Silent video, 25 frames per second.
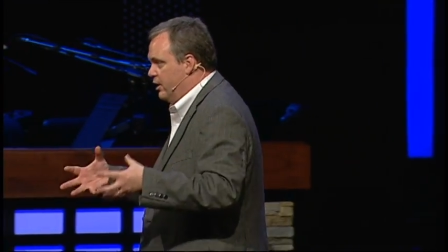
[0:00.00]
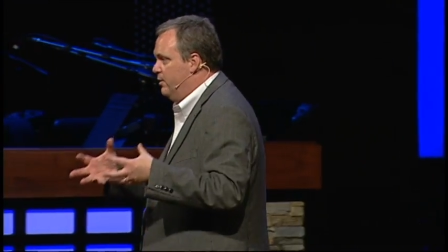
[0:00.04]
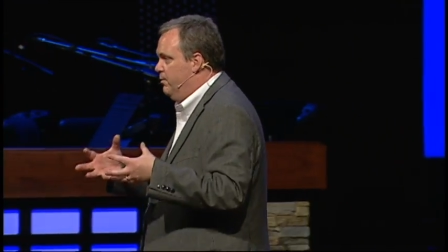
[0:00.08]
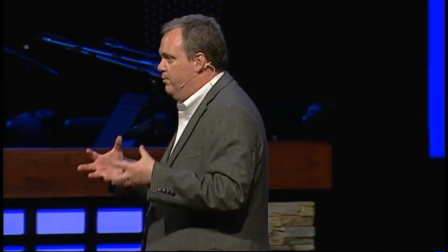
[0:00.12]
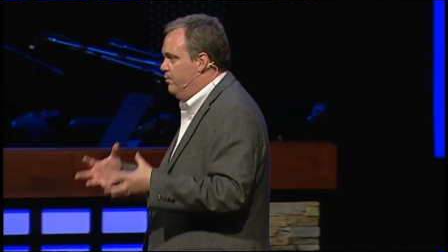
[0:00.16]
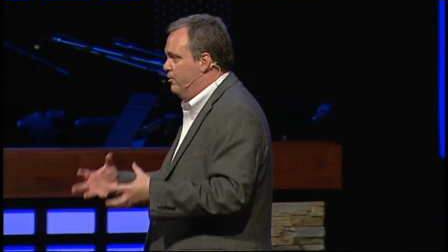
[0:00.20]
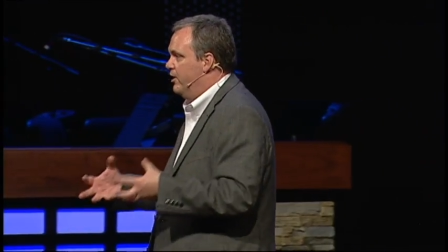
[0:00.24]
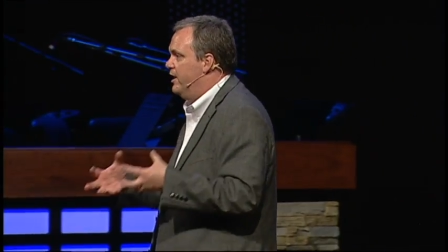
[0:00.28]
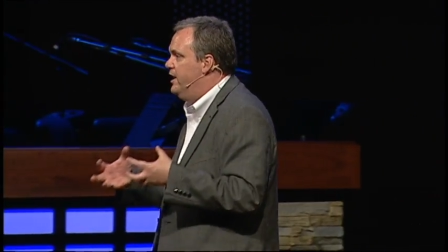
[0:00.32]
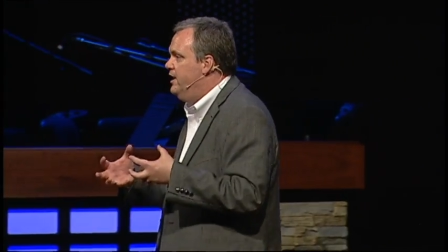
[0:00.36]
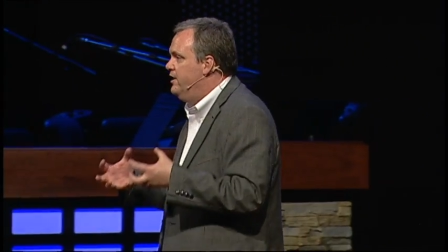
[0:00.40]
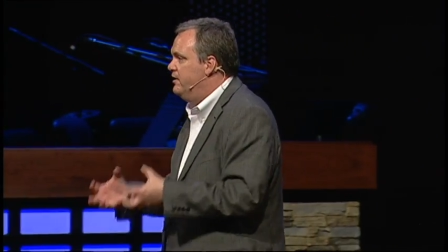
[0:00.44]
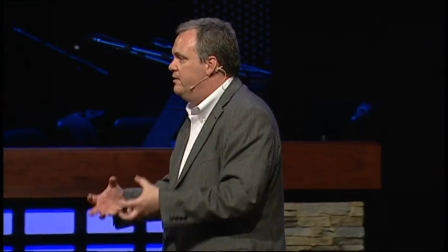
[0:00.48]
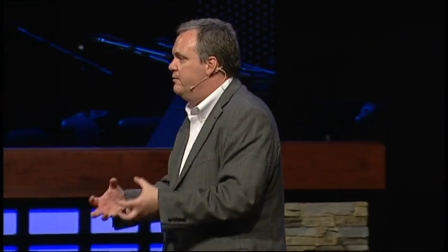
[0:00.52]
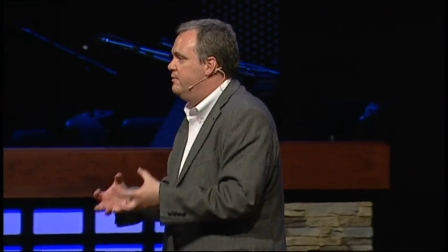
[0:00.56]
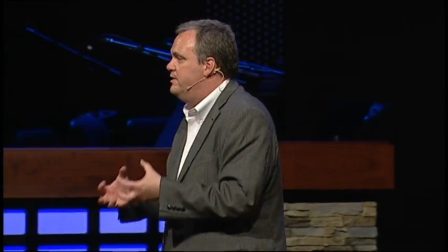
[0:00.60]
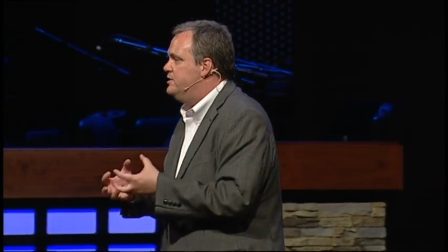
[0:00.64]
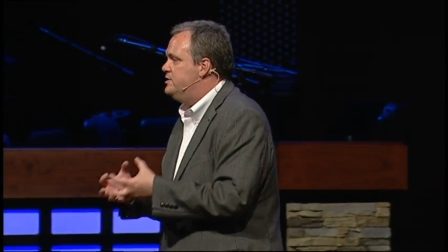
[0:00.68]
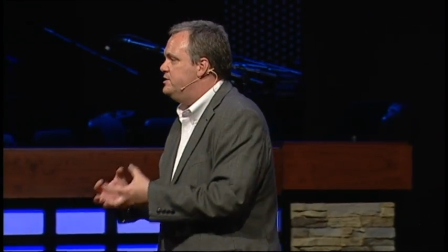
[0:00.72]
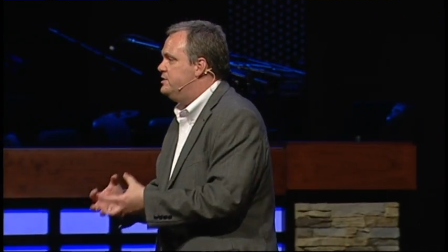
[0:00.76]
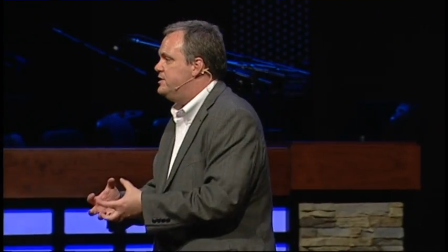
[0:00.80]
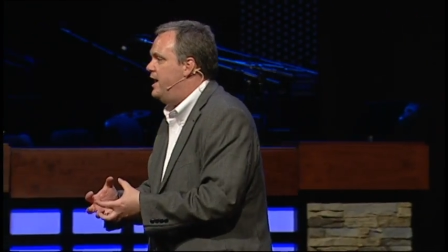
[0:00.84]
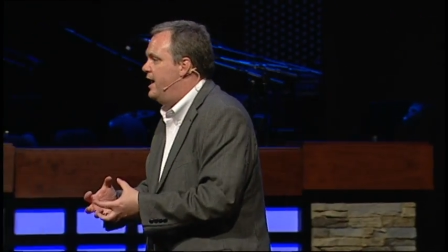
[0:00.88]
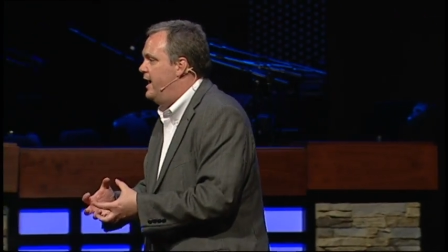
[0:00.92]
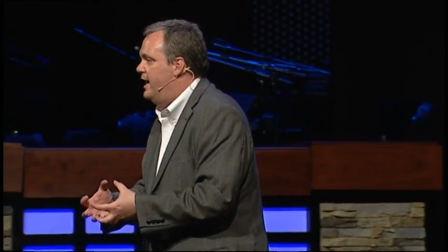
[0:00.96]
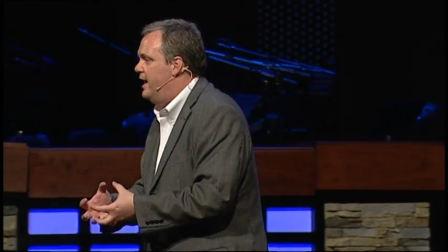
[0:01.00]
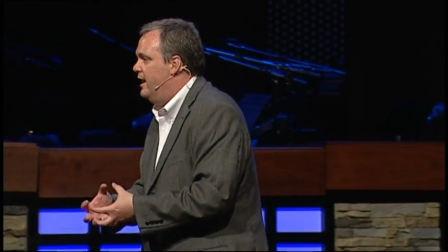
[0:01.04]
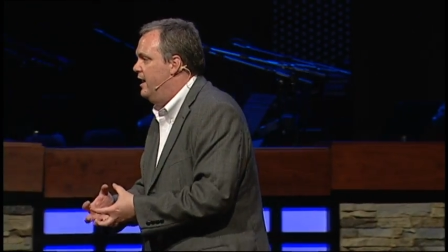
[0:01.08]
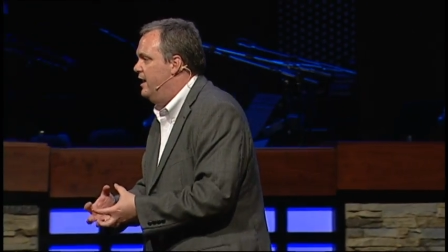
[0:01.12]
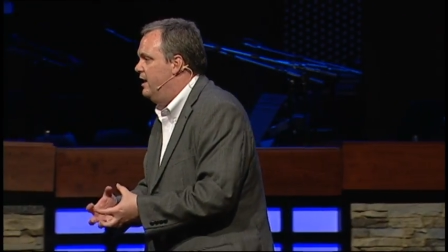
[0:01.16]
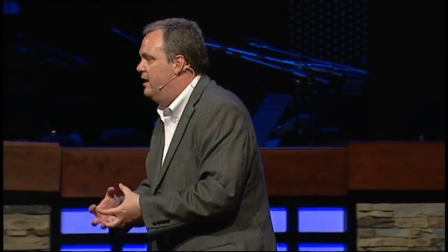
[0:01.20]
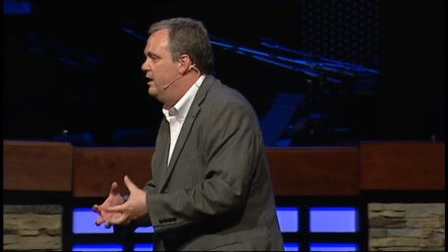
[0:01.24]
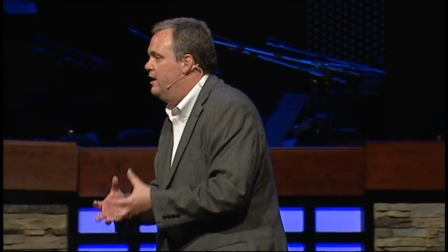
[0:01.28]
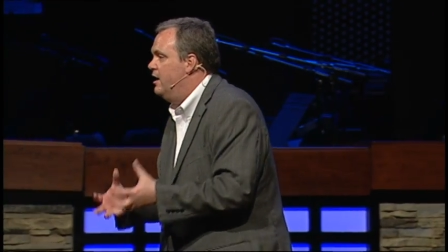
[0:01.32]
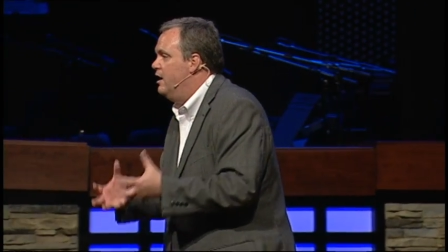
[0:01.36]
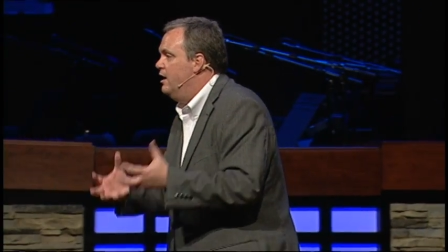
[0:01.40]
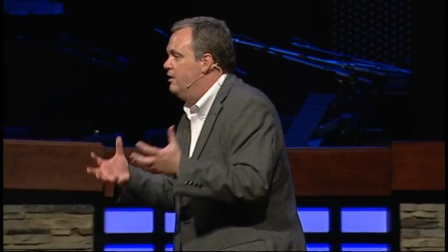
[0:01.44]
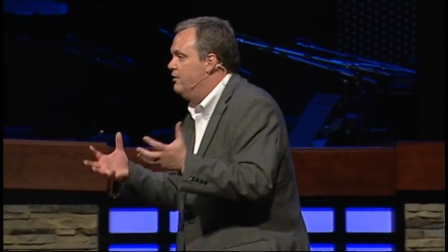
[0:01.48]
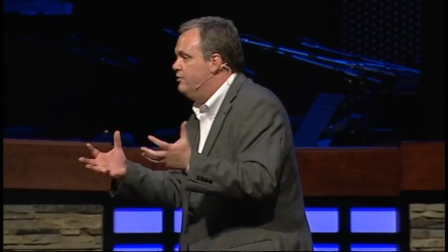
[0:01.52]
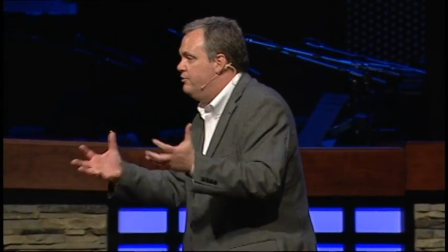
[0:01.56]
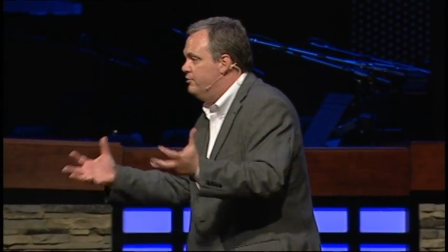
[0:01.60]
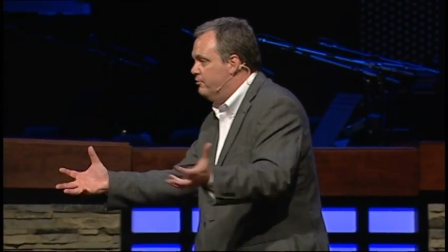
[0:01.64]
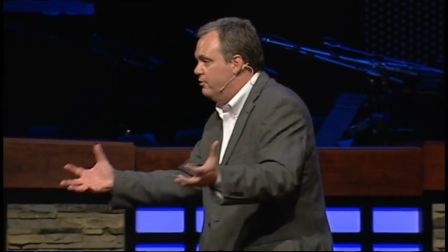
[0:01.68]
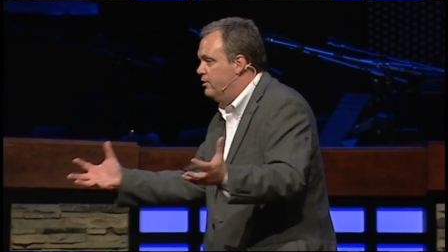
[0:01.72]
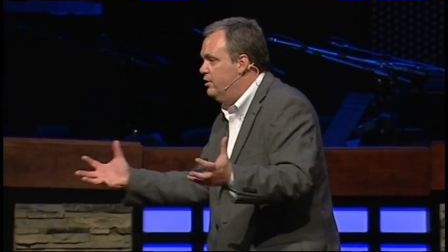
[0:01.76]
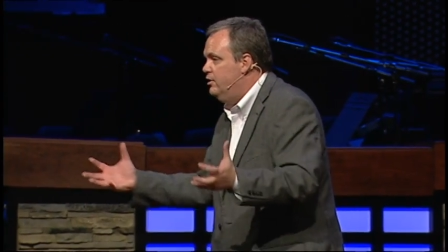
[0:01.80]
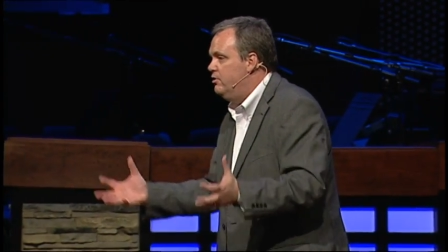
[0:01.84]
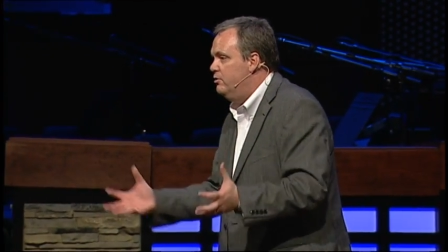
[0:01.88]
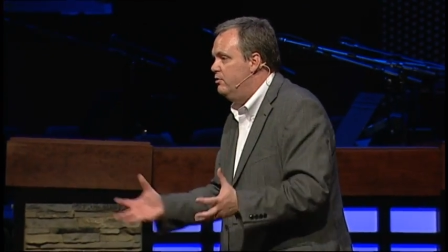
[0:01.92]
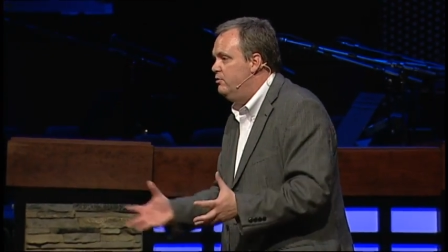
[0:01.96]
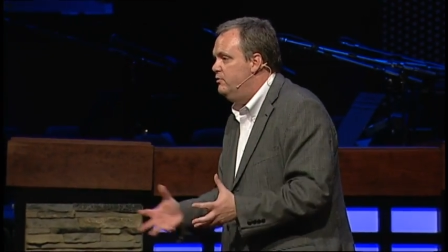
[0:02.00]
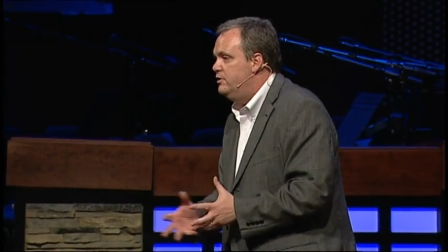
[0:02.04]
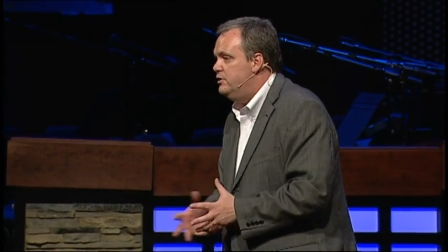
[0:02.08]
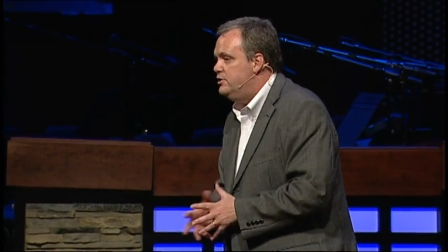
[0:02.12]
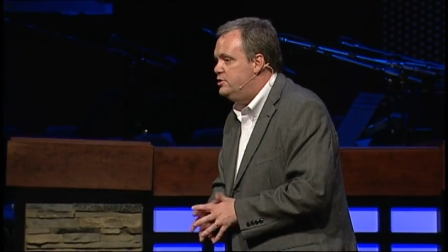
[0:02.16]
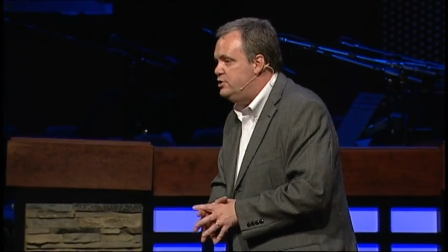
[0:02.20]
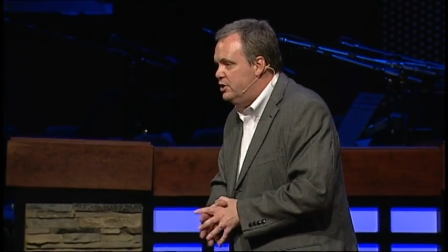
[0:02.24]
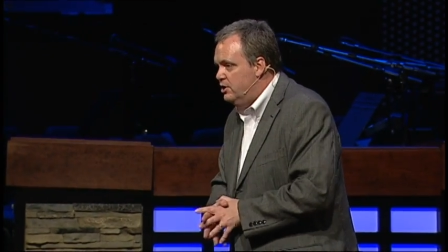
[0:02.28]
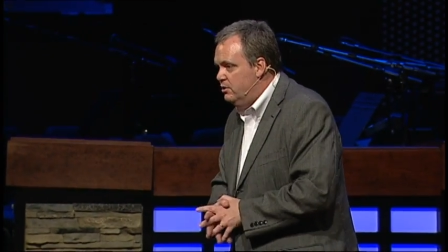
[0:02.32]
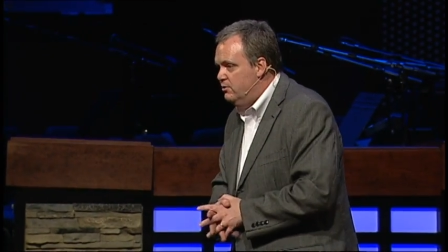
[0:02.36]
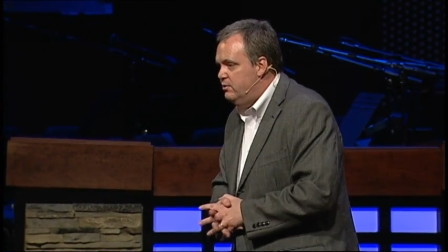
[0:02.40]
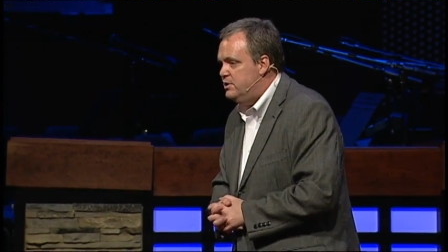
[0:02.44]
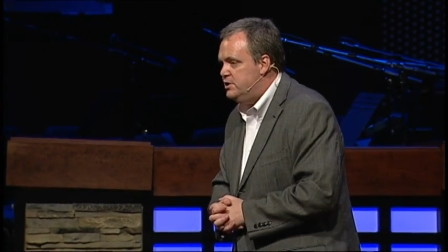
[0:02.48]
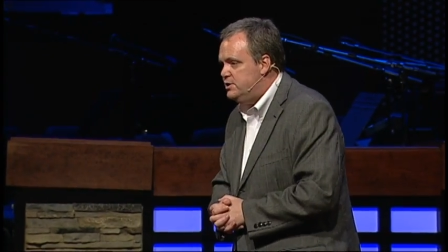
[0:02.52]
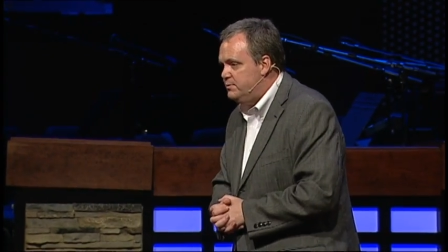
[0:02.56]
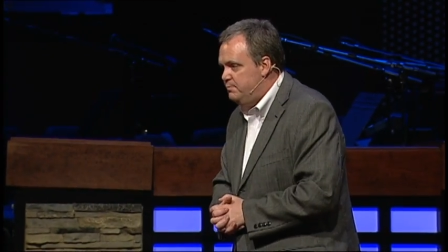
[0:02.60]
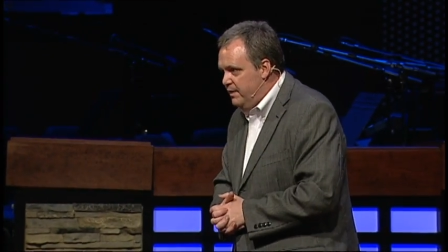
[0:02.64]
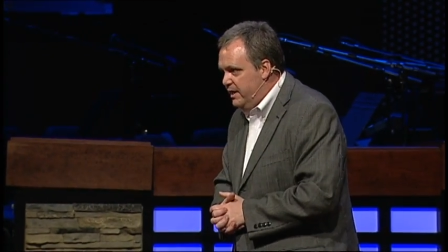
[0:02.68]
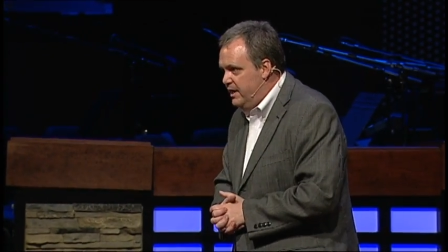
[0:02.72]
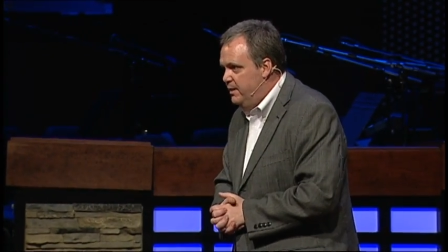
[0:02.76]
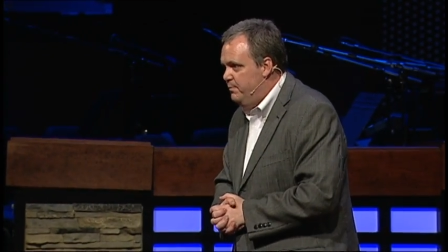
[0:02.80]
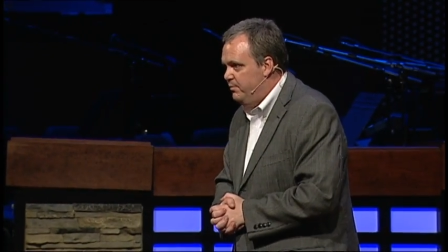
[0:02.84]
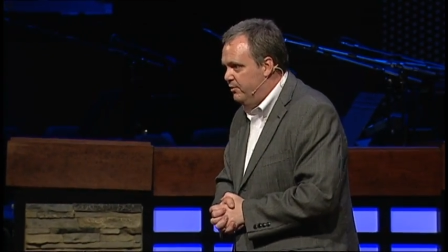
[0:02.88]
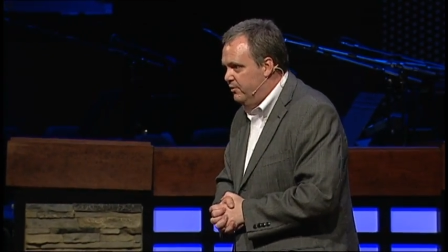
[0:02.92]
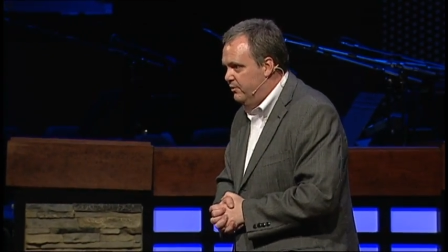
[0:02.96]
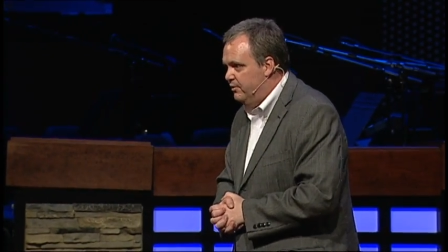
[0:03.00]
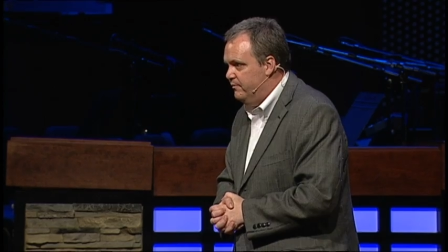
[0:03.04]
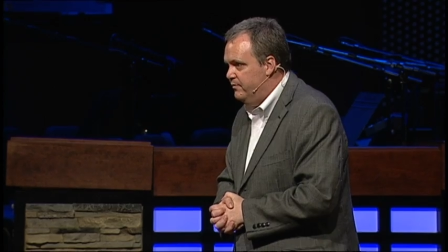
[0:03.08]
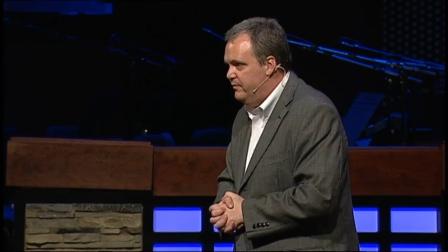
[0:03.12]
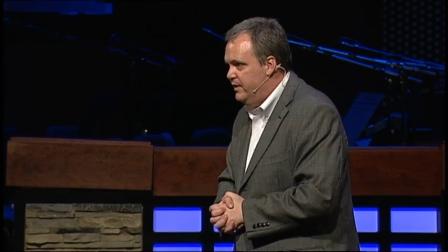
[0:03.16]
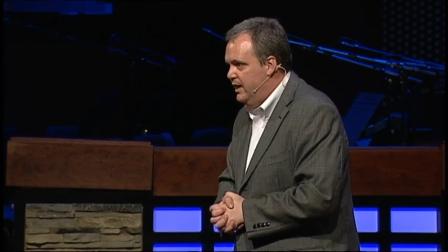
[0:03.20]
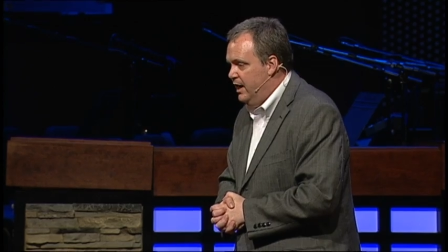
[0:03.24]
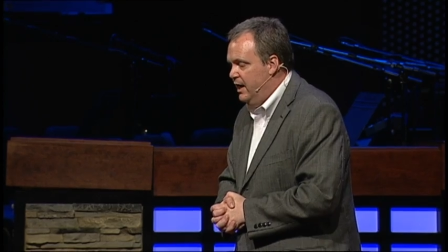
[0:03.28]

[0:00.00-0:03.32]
to bring the Messiah through the Jewish people.